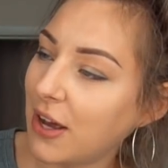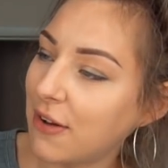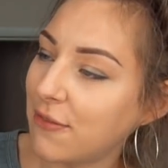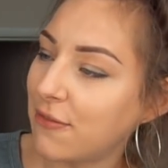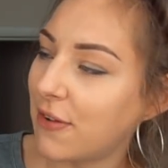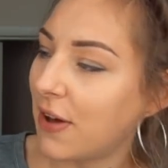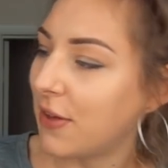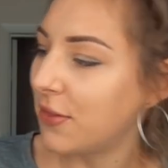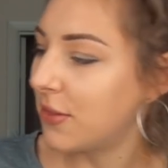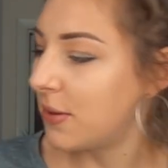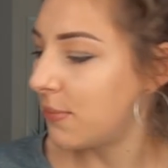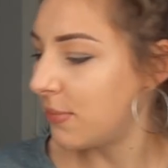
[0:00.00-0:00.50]
I
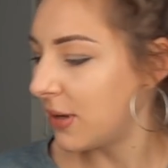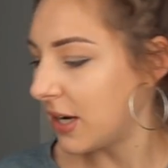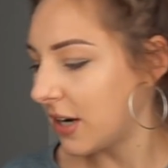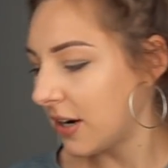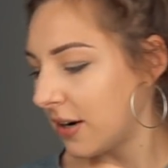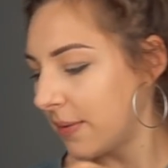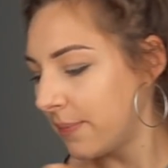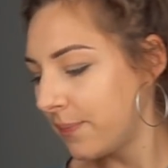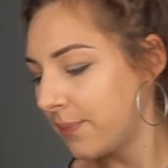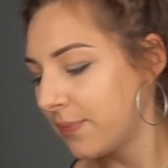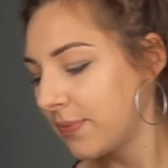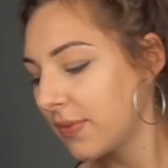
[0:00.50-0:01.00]
found the
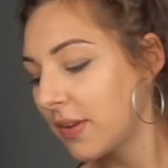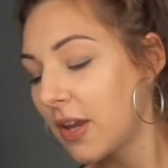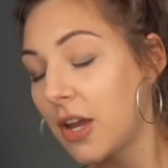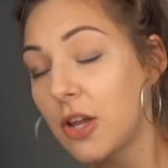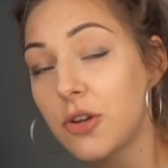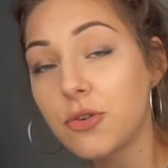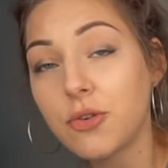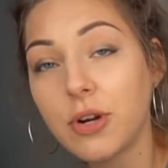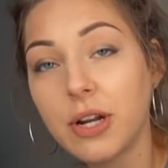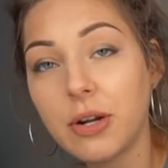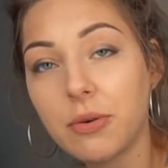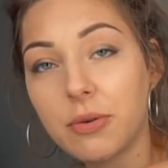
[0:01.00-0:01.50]
beer.
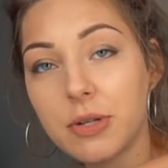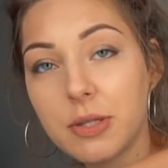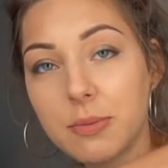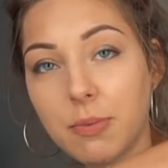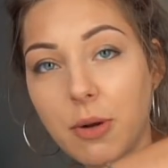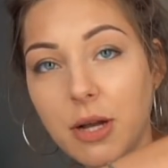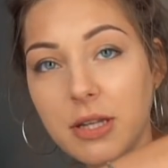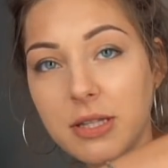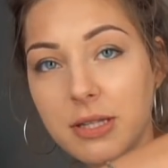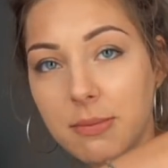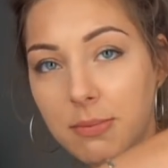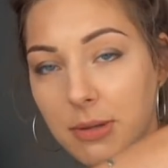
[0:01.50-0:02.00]
Drink
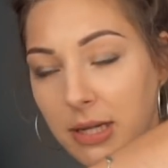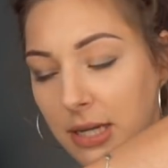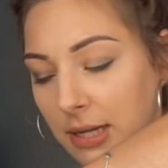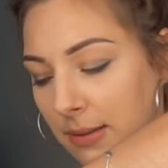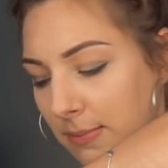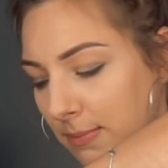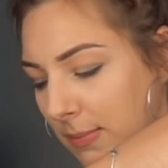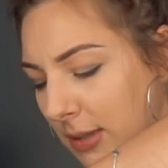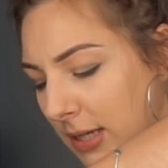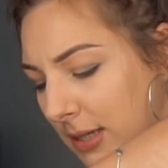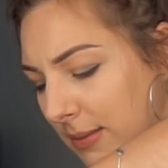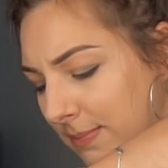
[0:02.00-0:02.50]

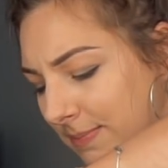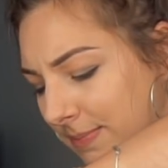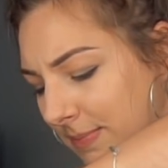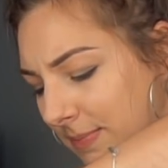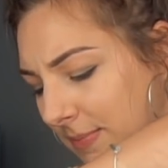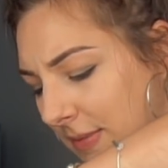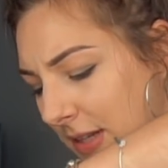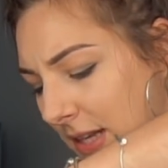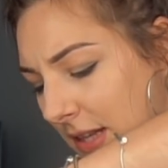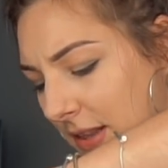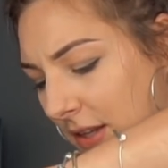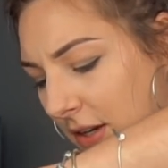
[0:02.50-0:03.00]
responsibly, but
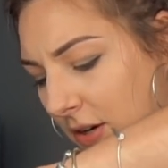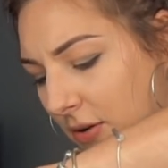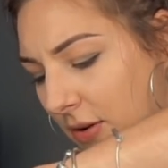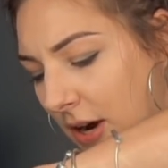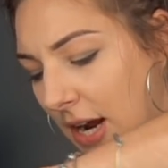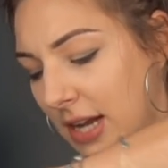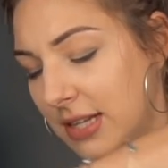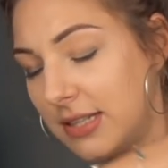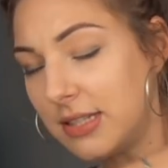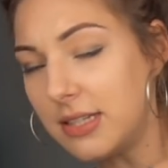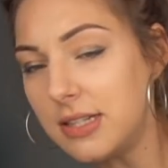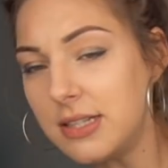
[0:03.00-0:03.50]
in the
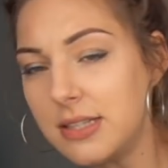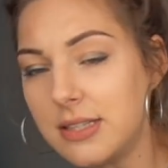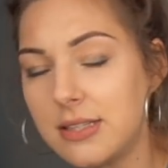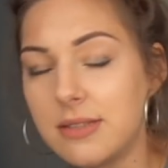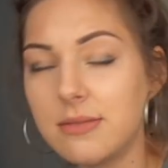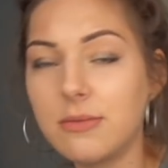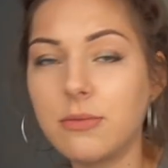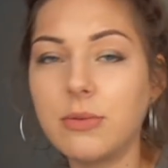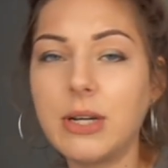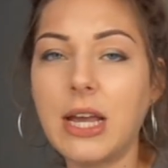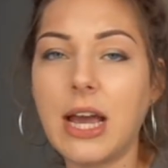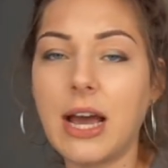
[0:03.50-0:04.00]

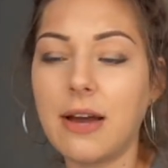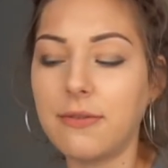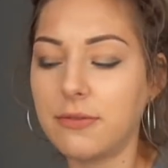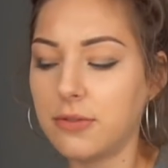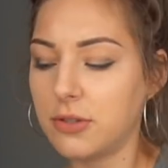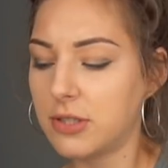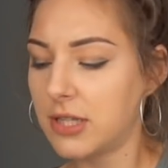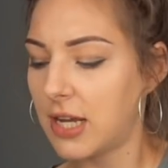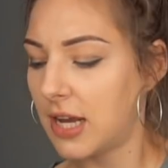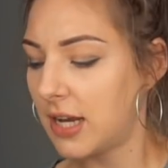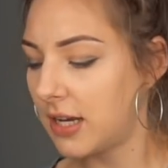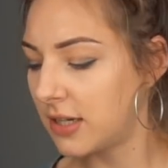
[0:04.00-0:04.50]
crisis, we have
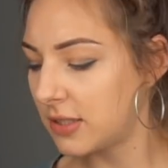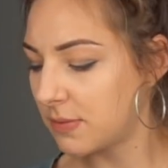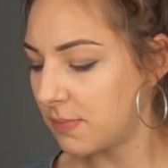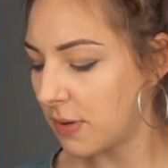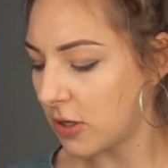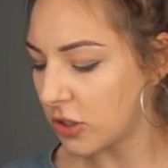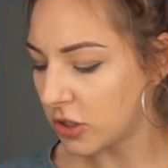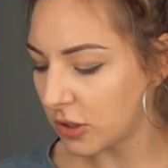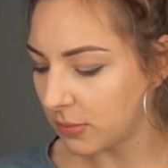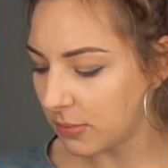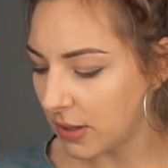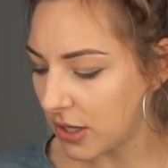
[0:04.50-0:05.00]
to take
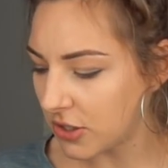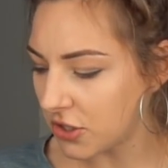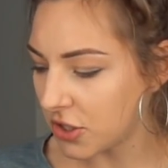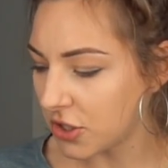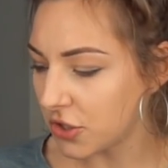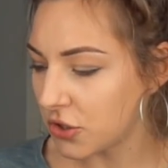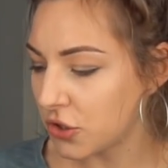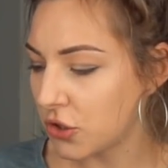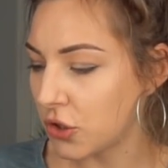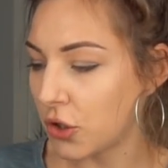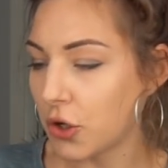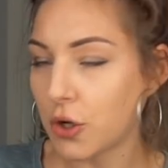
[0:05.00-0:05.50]
special
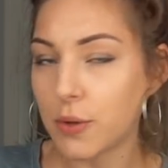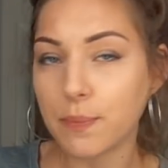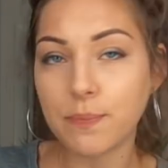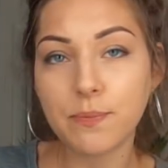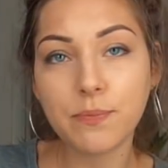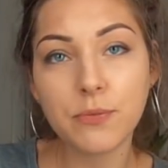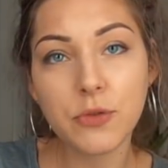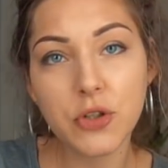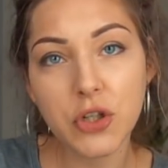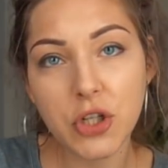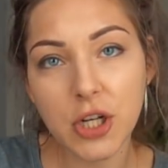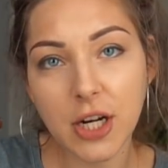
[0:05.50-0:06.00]
measures,
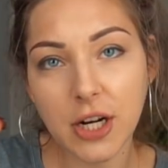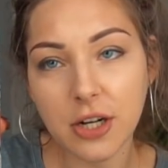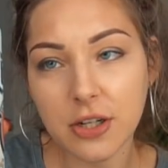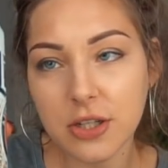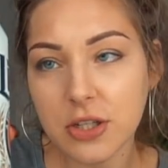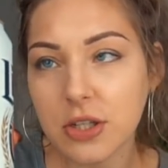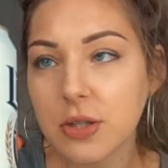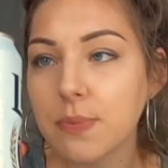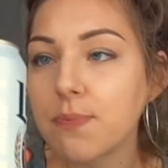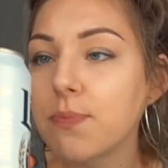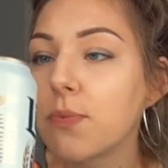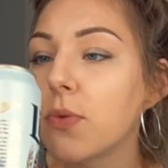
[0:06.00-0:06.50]
so
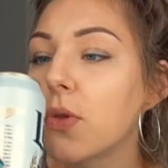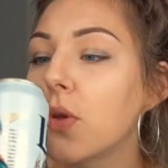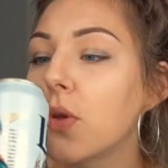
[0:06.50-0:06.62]
cheers.